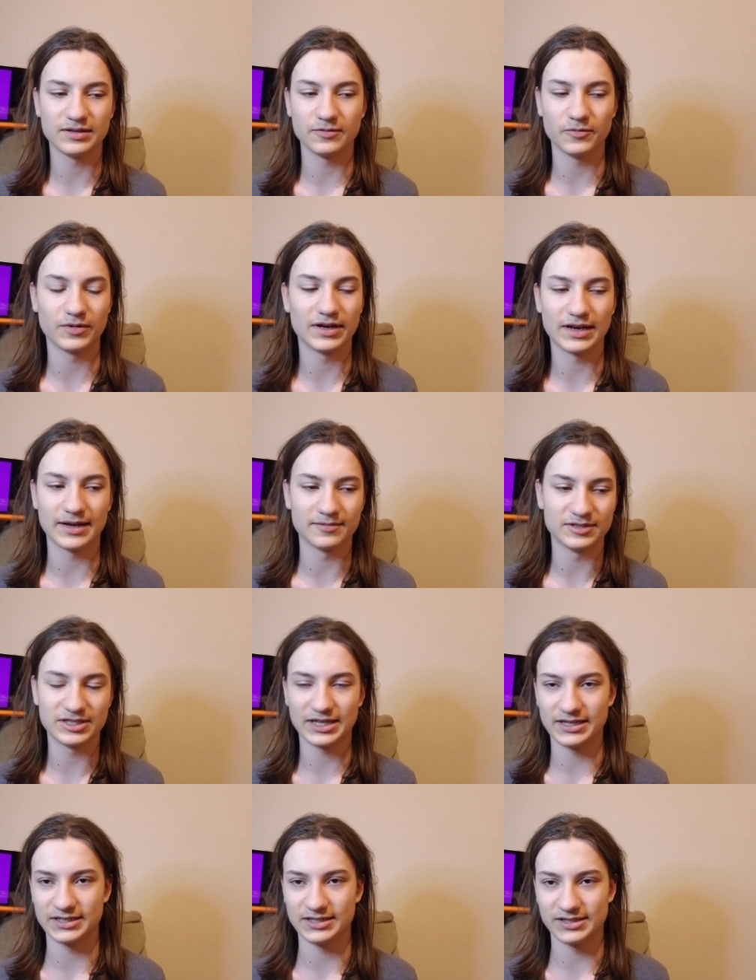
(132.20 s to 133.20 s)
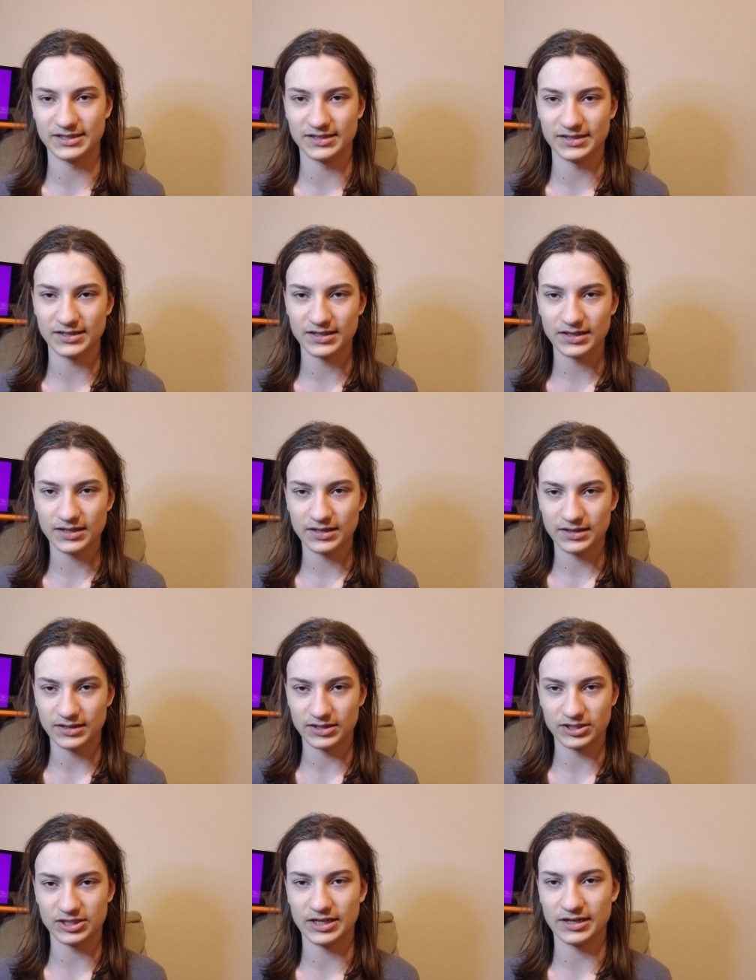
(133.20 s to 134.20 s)
what I'm changing
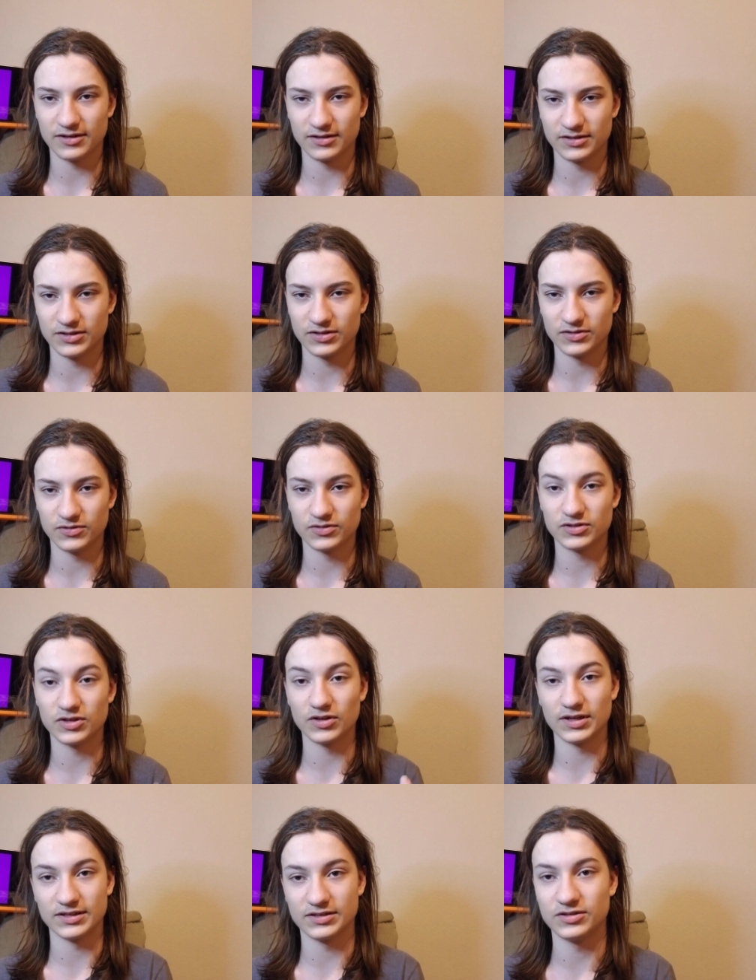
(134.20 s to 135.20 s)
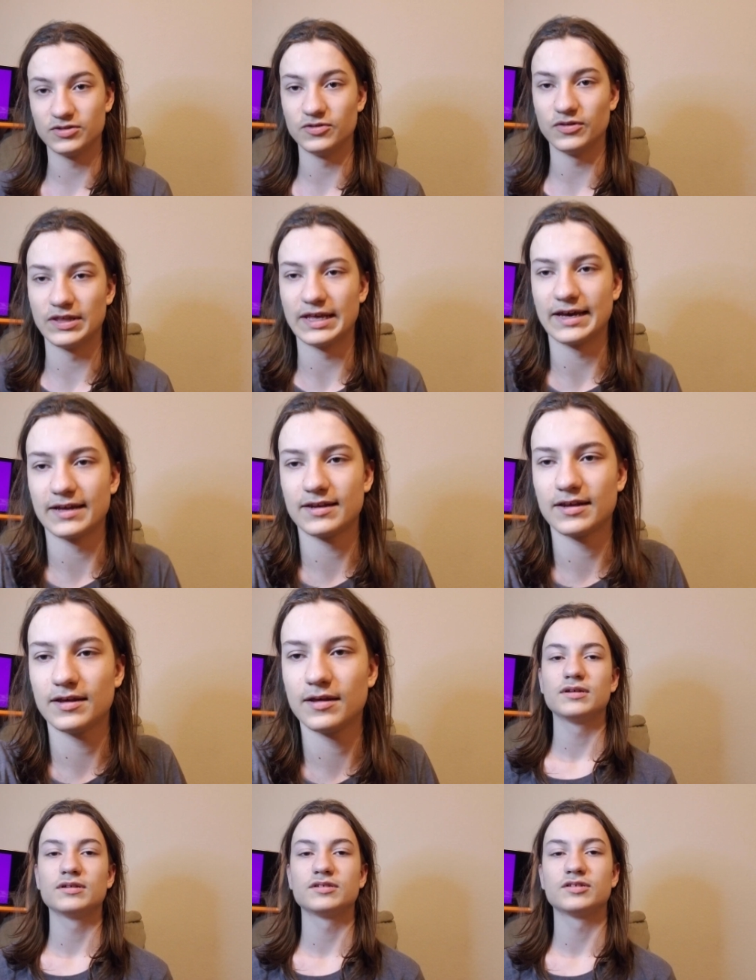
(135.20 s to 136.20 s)
this channel into. So let's do that.
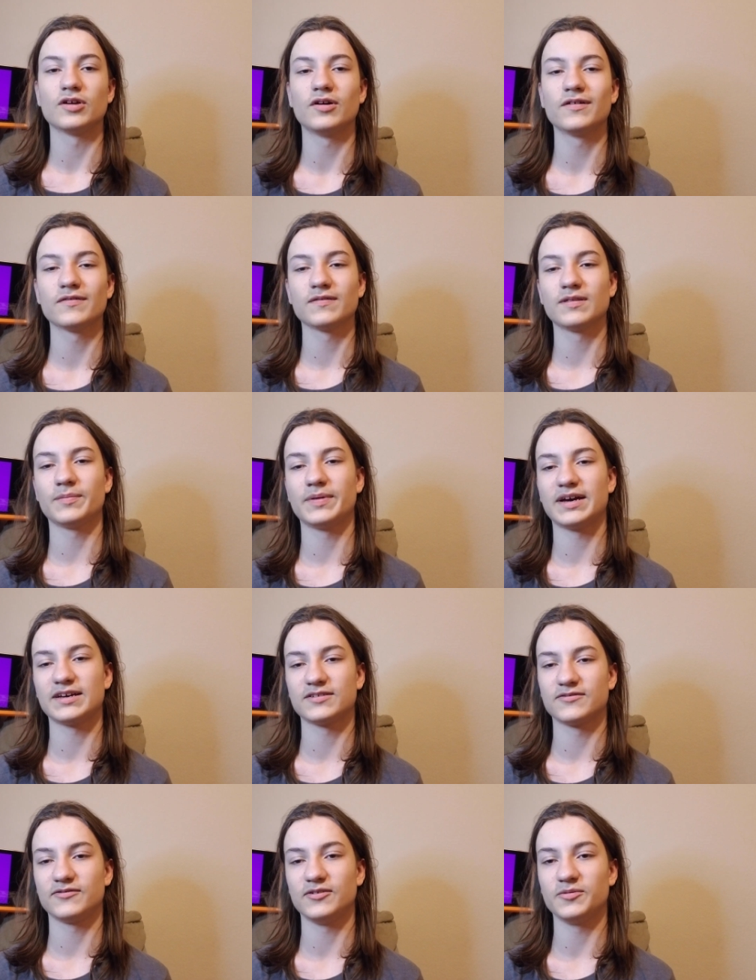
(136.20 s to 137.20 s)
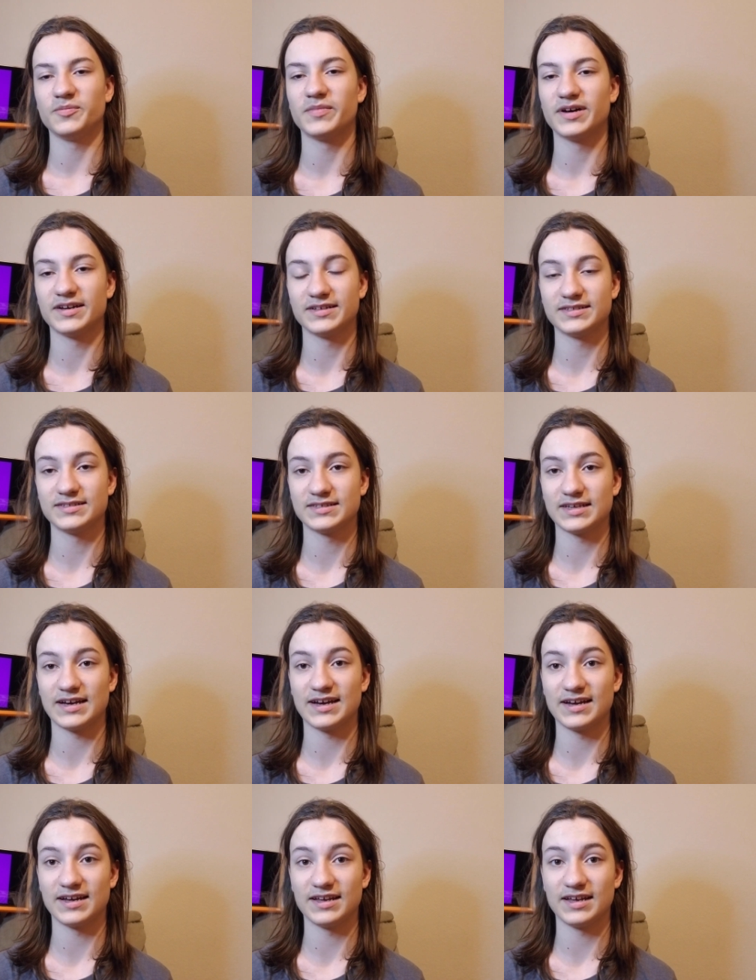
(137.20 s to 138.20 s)
So over the past few months,
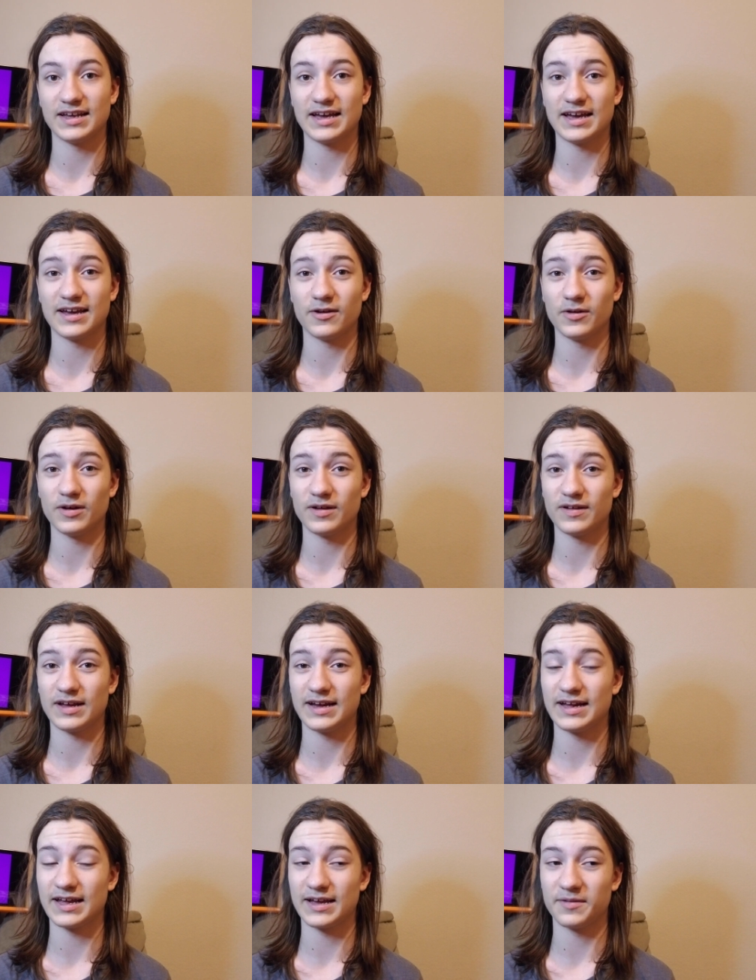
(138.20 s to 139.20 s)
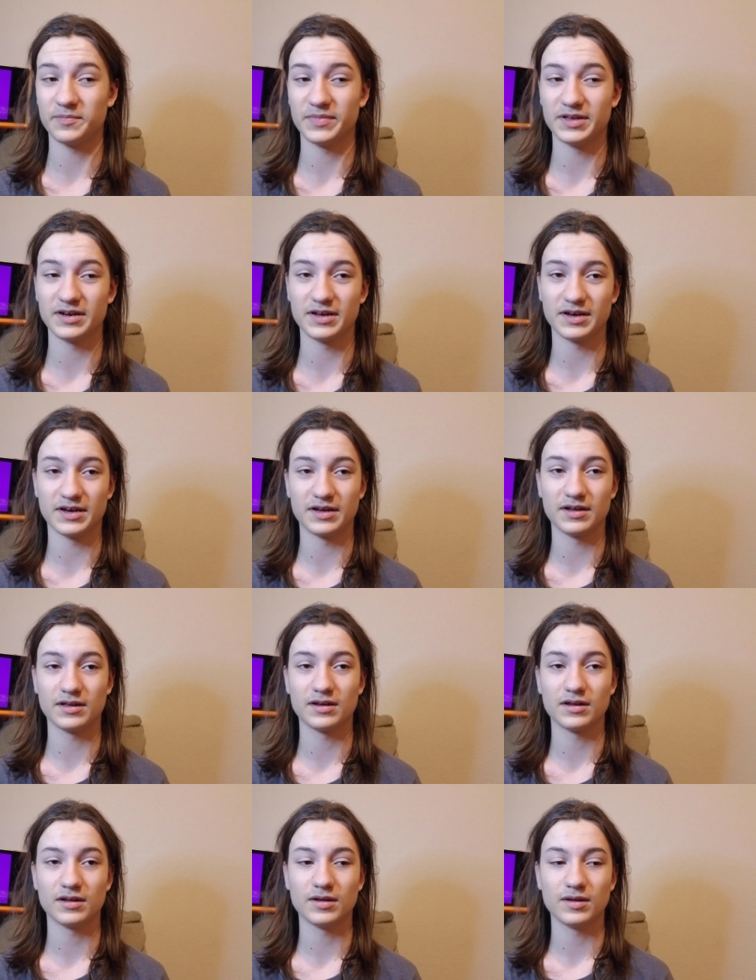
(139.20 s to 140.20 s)
I ha- I have been uh,
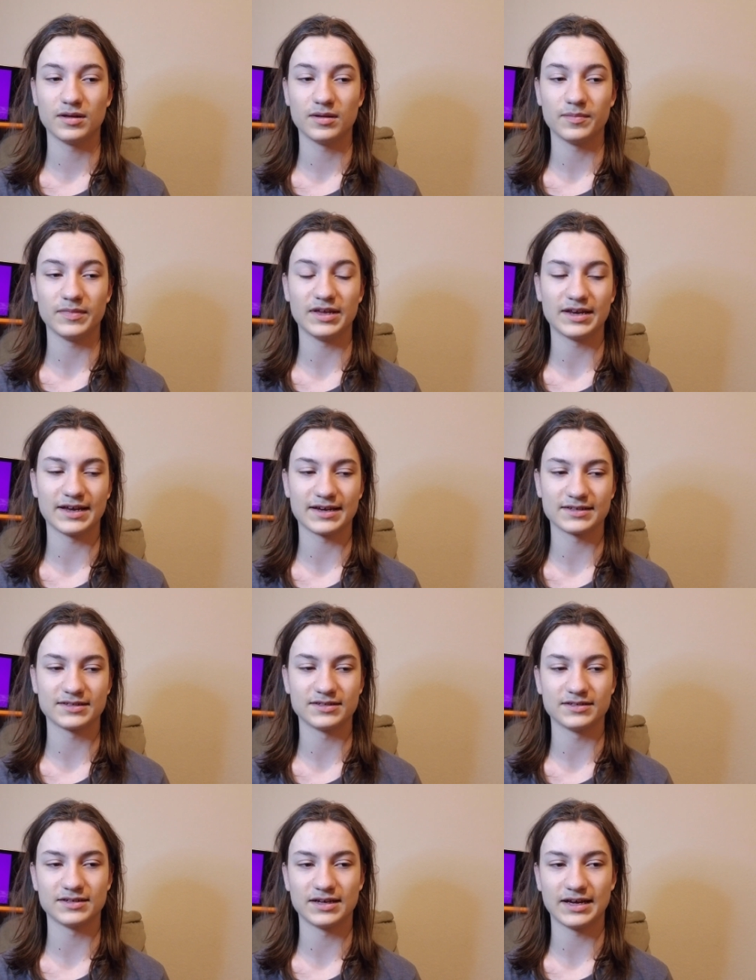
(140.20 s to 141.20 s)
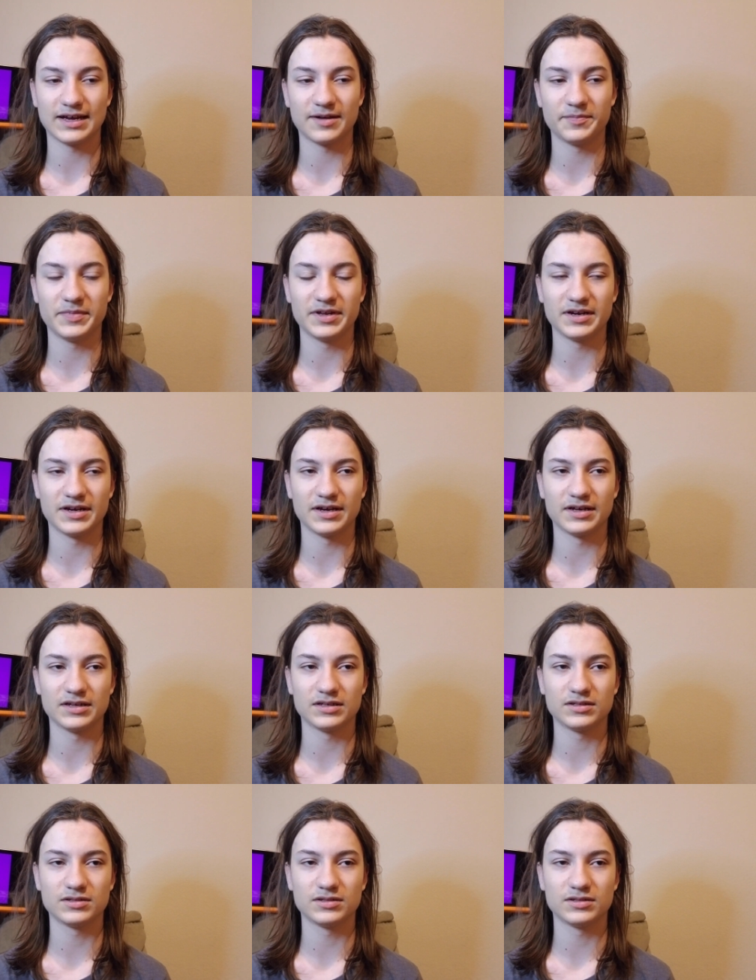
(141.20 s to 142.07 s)
me and Axel have been uh,